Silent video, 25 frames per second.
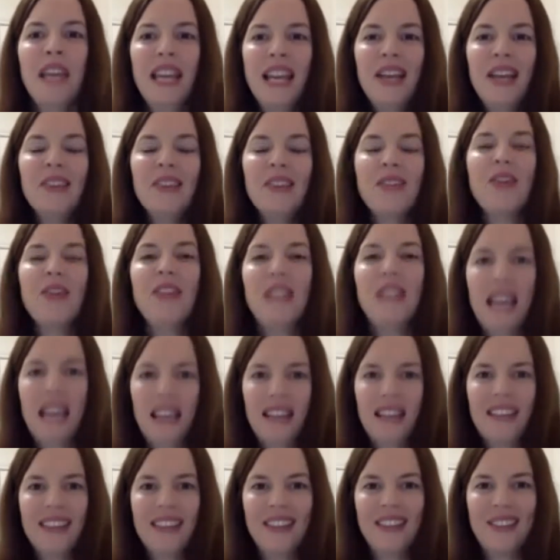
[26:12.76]
So
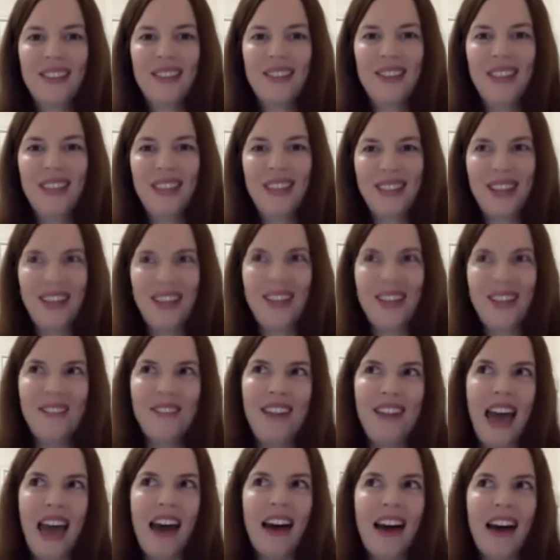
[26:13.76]
yes, so this kind
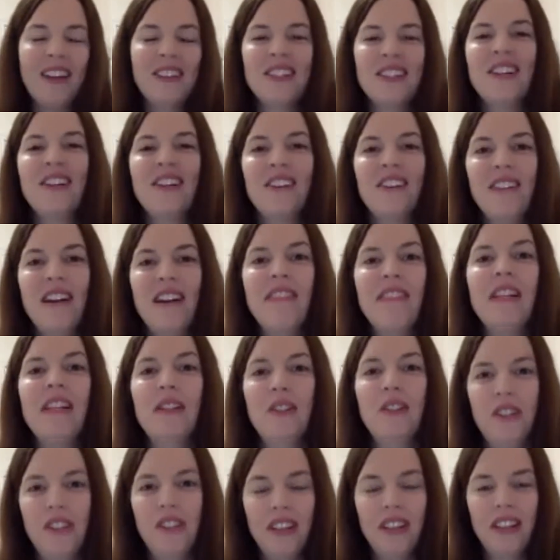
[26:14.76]
of outer
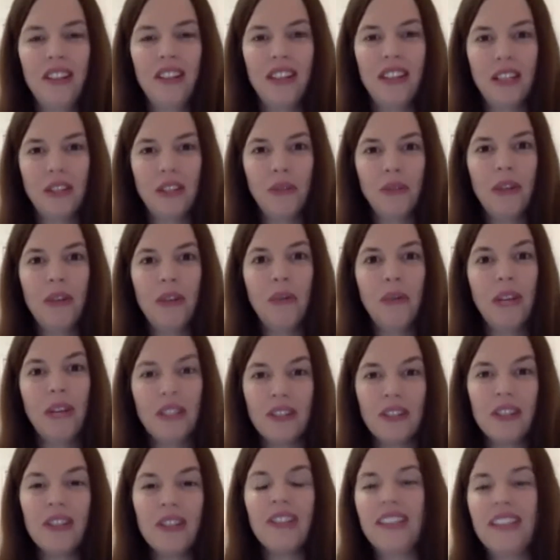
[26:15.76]
revolution that we
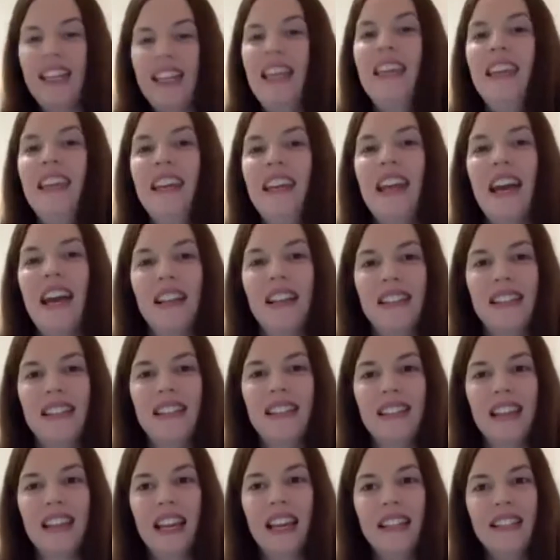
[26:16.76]
wish to see in our
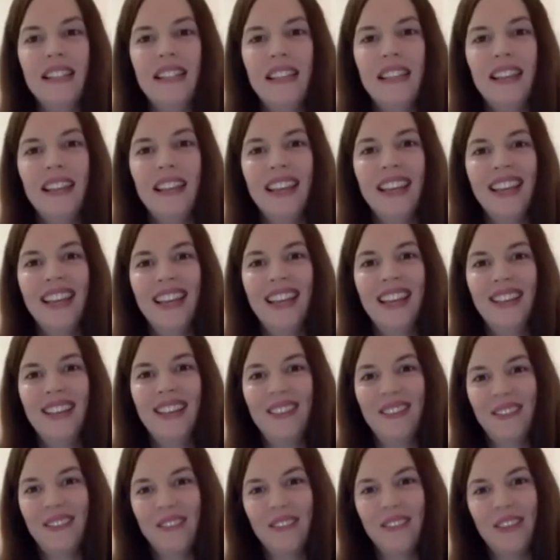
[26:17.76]
society, it
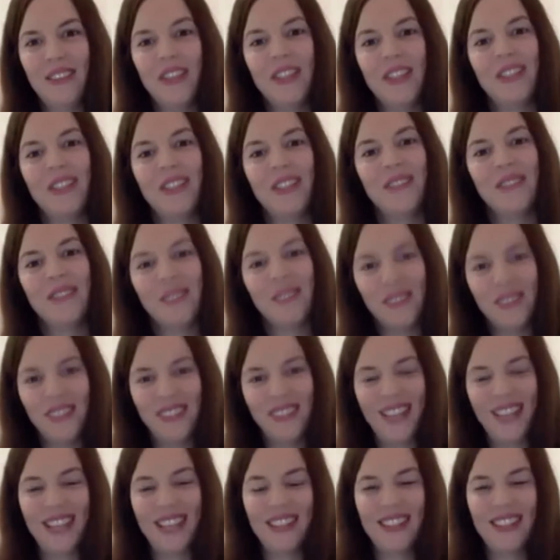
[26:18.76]
first of
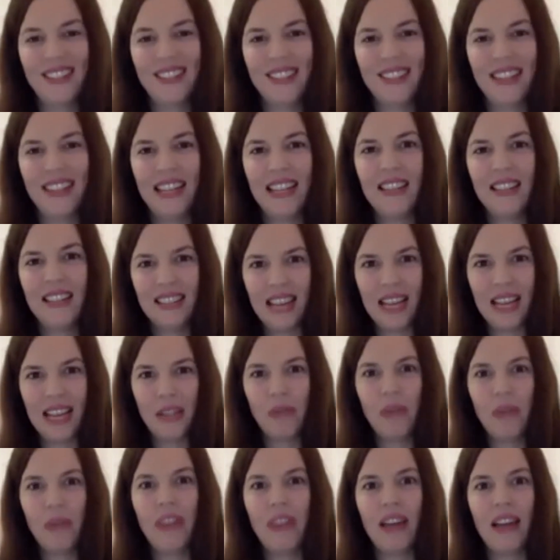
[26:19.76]
all, it
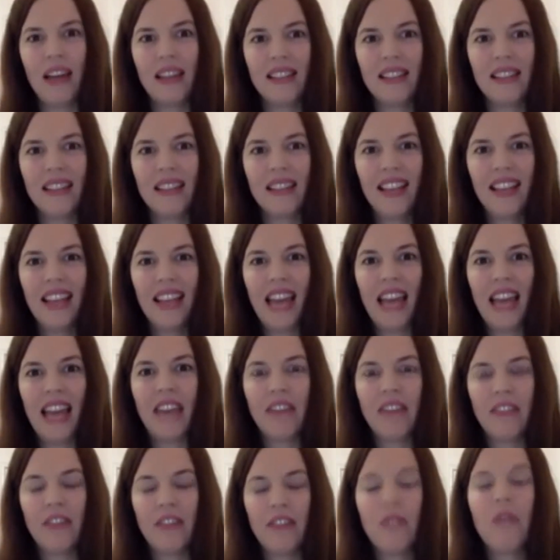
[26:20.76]
starts with us.
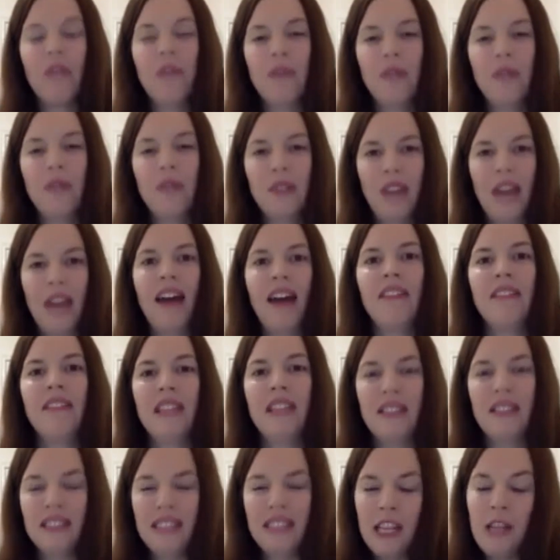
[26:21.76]
And for a woman to have
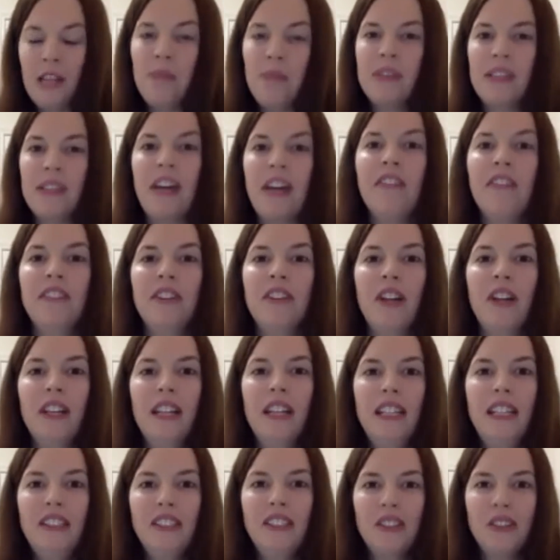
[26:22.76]
this deep
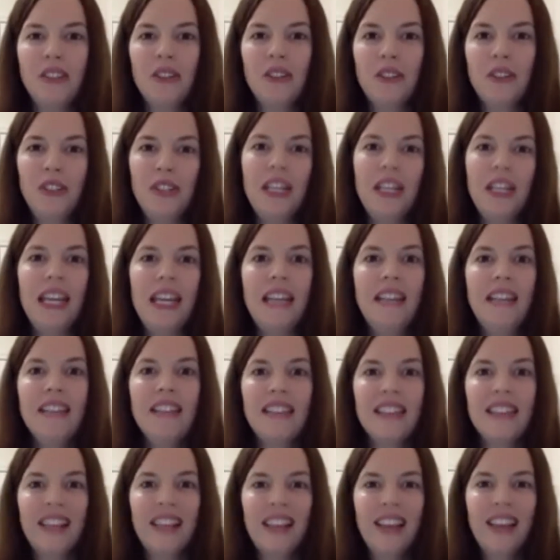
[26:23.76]
self-knowledge, who she
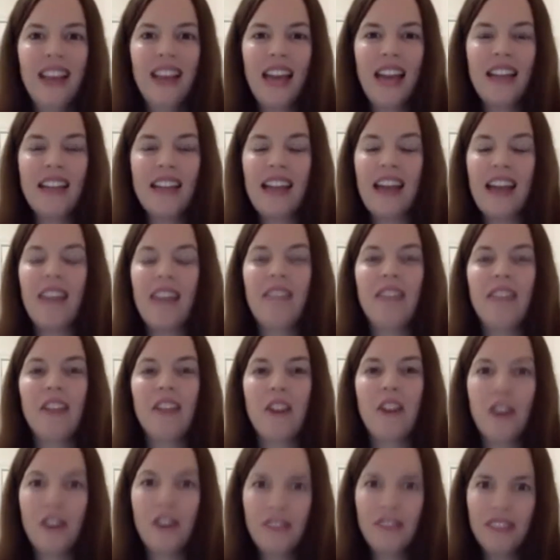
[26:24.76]
is, and to have the
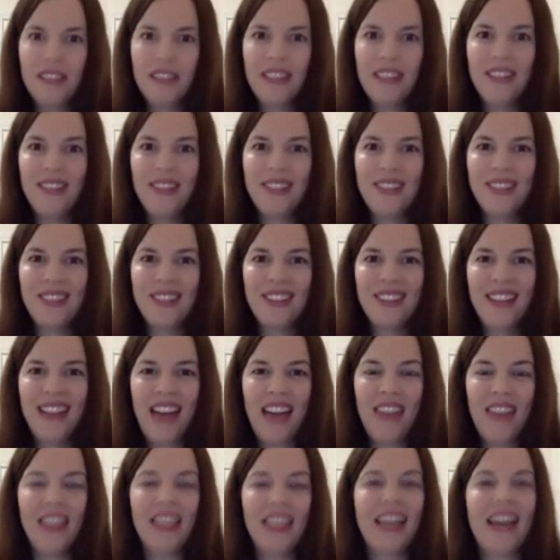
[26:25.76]
confidence
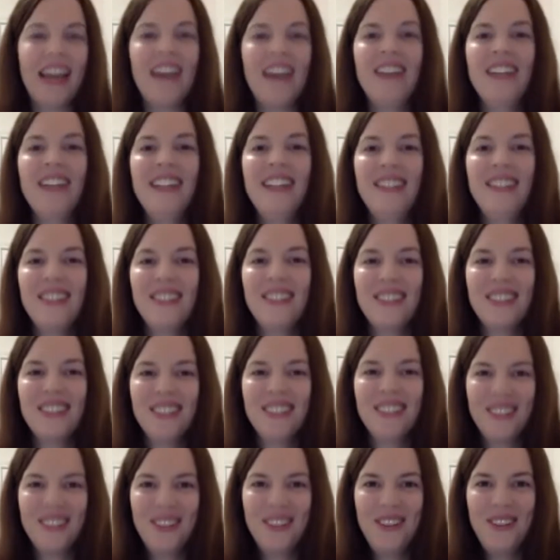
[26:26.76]
and the courage
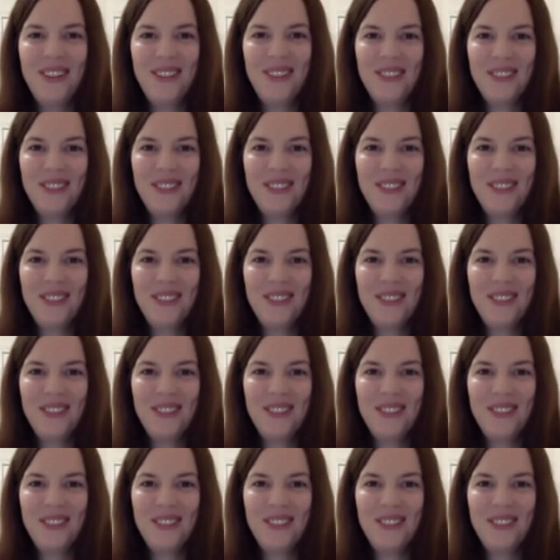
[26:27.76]
to